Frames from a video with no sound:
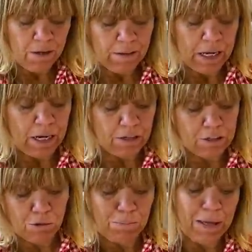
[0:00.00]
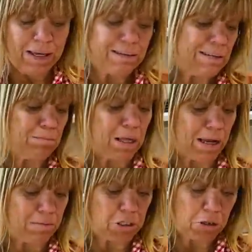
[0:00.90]
the carrots are big,
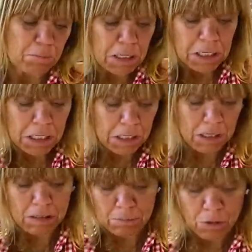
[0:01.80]
sometimes they're medium,